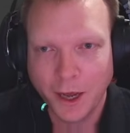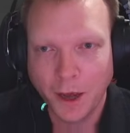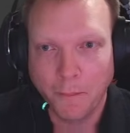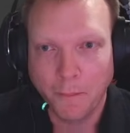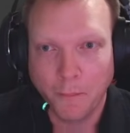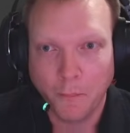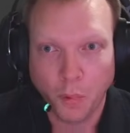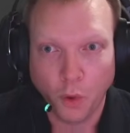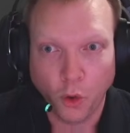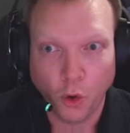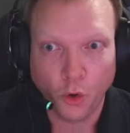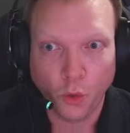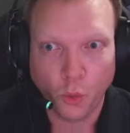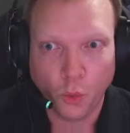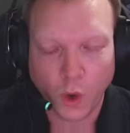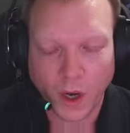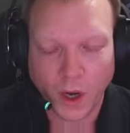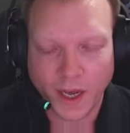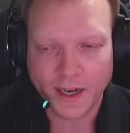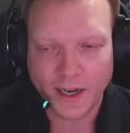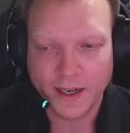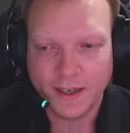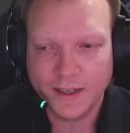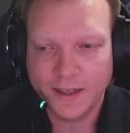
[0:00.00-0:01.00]
bought
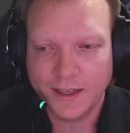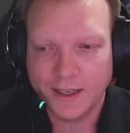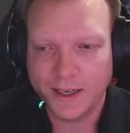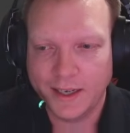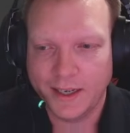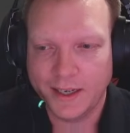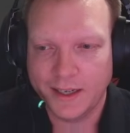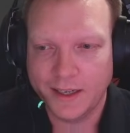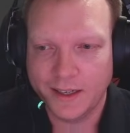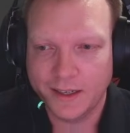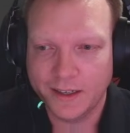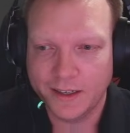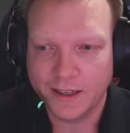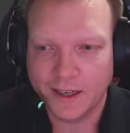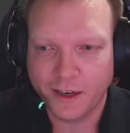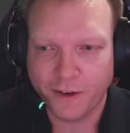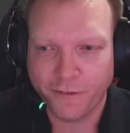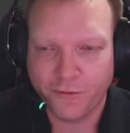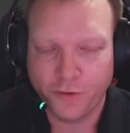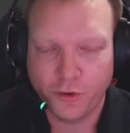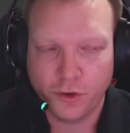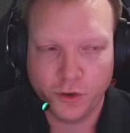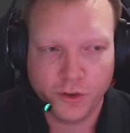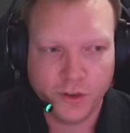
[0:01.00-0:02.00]
one in a
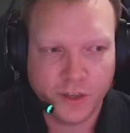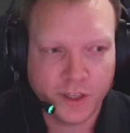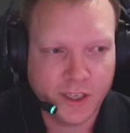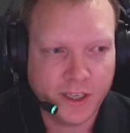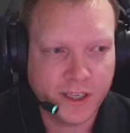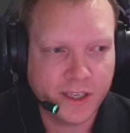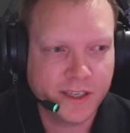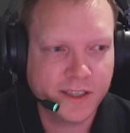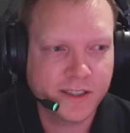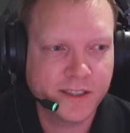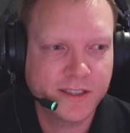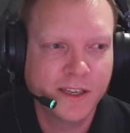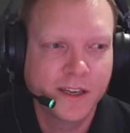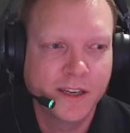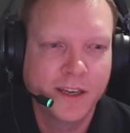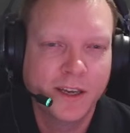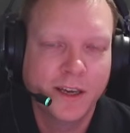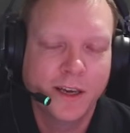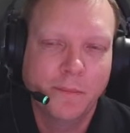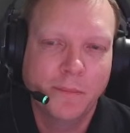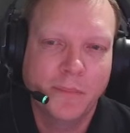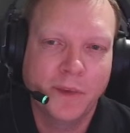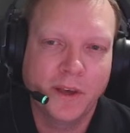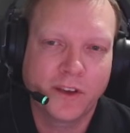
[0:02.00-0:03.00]
few years
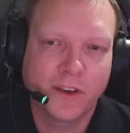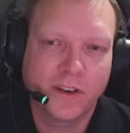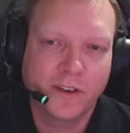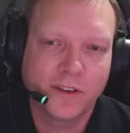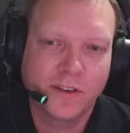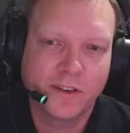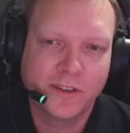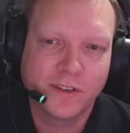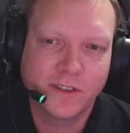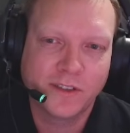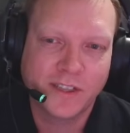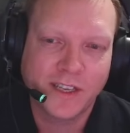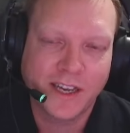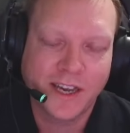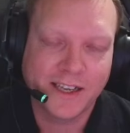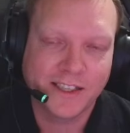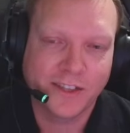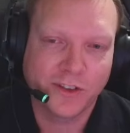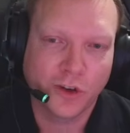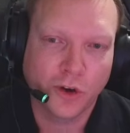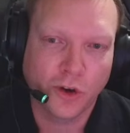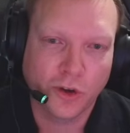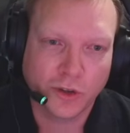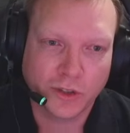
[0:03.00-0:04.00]
because as a
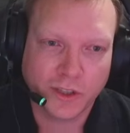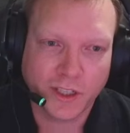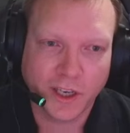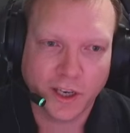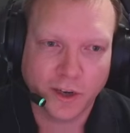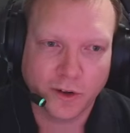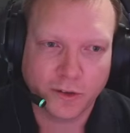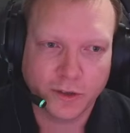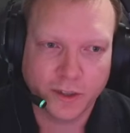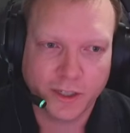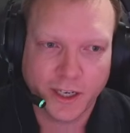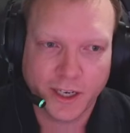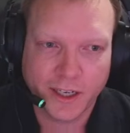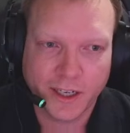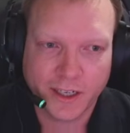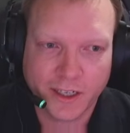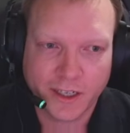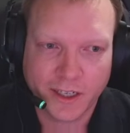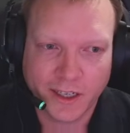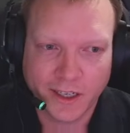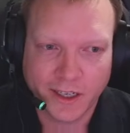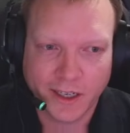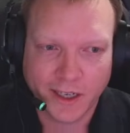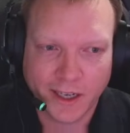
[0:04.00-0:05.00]
content
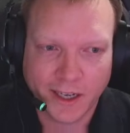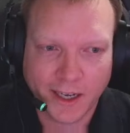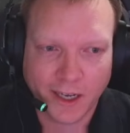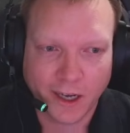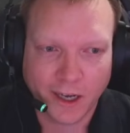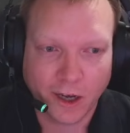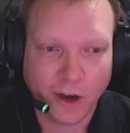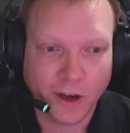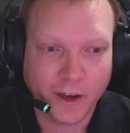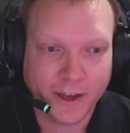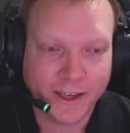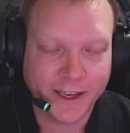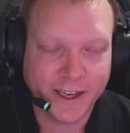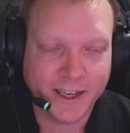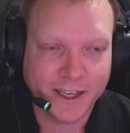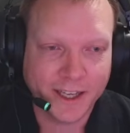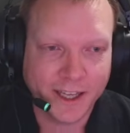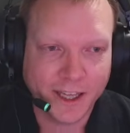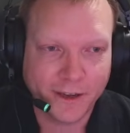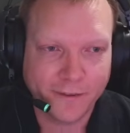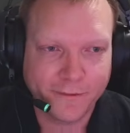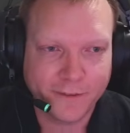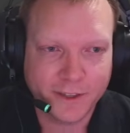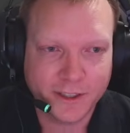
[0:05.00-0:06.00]
creator, I get
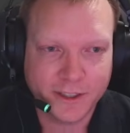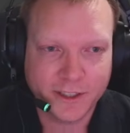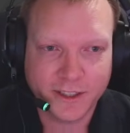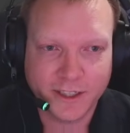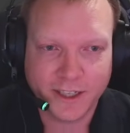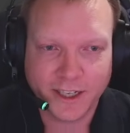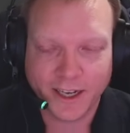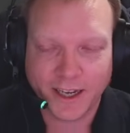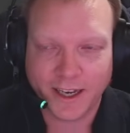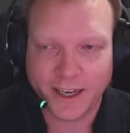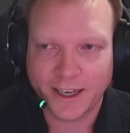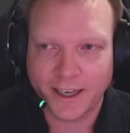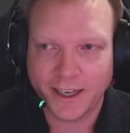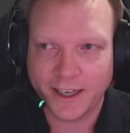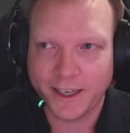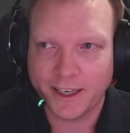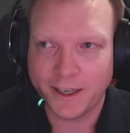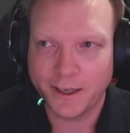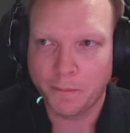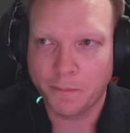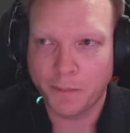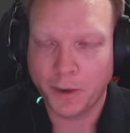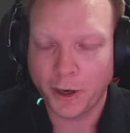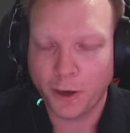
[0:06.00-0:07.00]
gifted
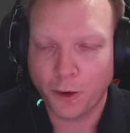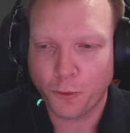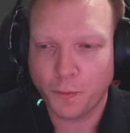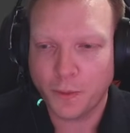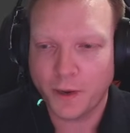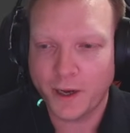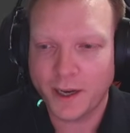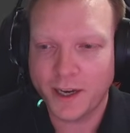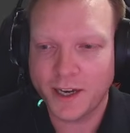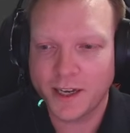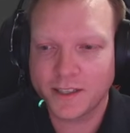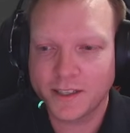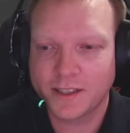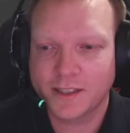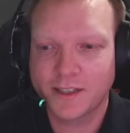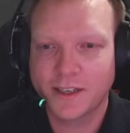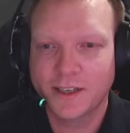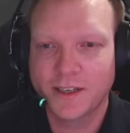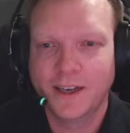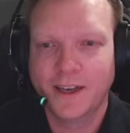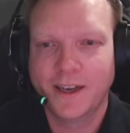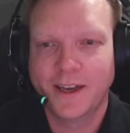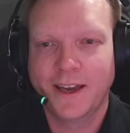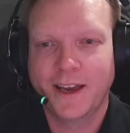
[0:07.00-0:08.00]
a battle pass,
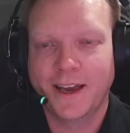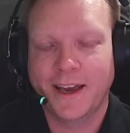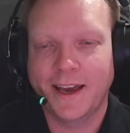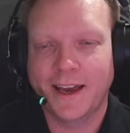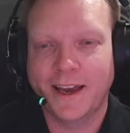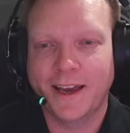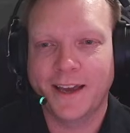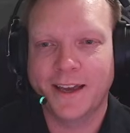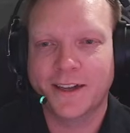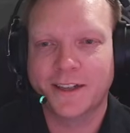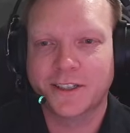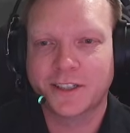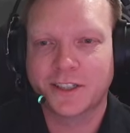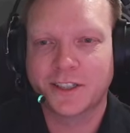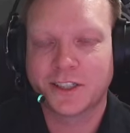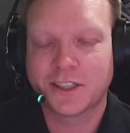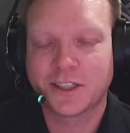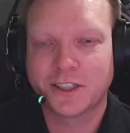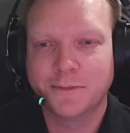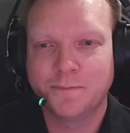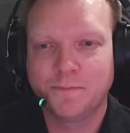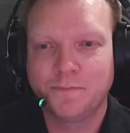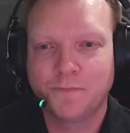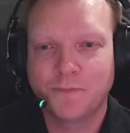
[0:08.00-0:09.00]

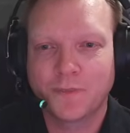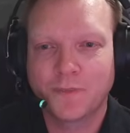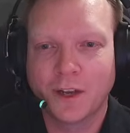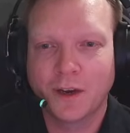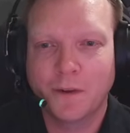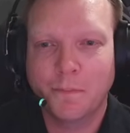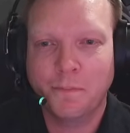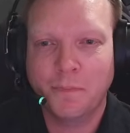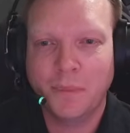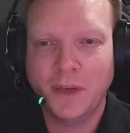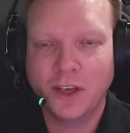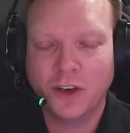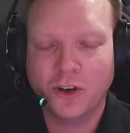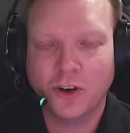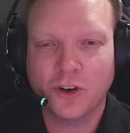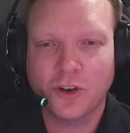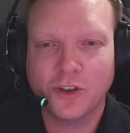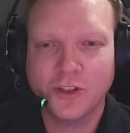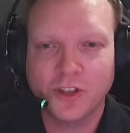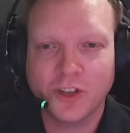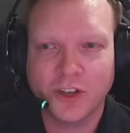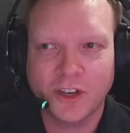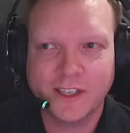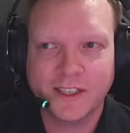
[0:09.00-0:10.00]
and
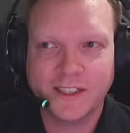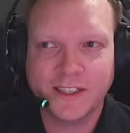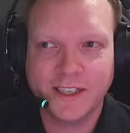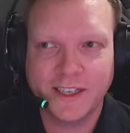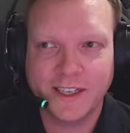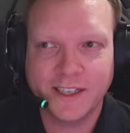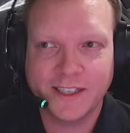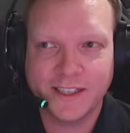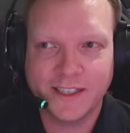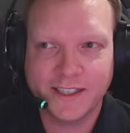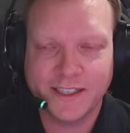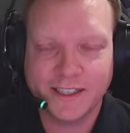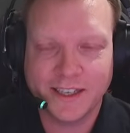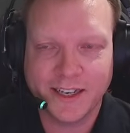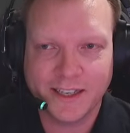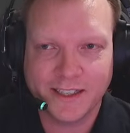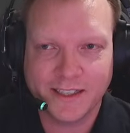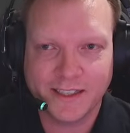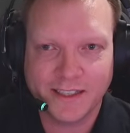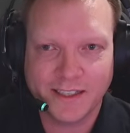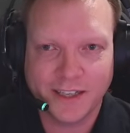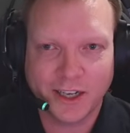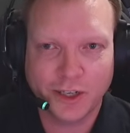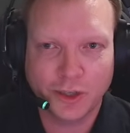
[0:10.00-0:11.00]
because I see this as
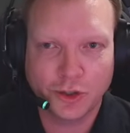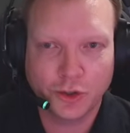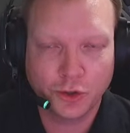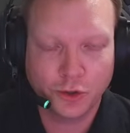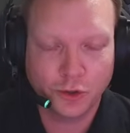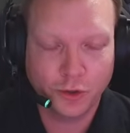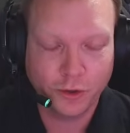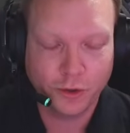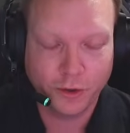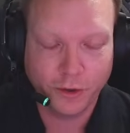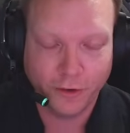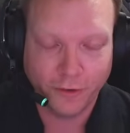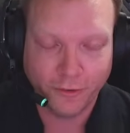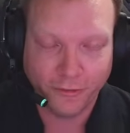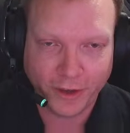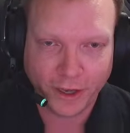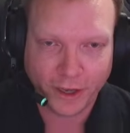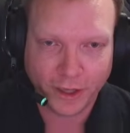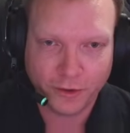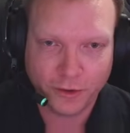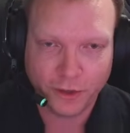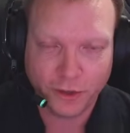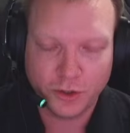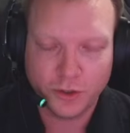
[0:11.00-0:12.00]
such good
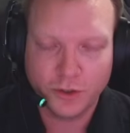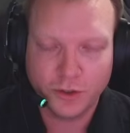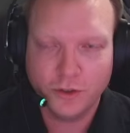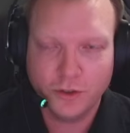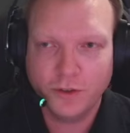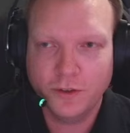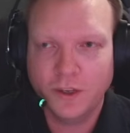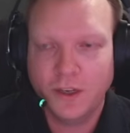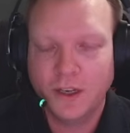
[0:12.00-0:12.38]
value,